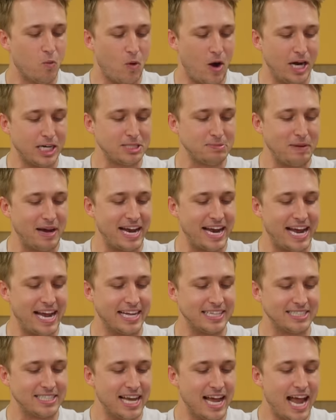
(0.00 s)
wash my
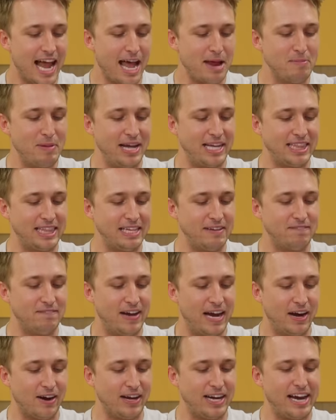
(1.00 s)
hands, and make the
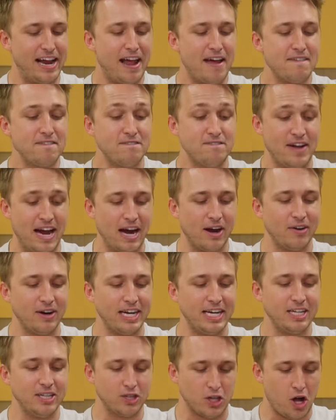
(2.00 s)
very,
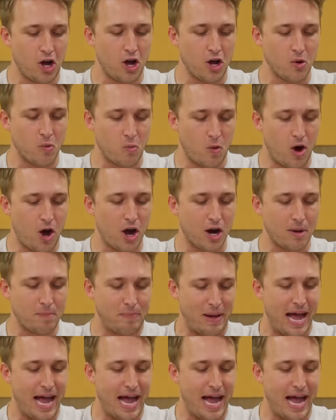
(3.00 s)
very long walk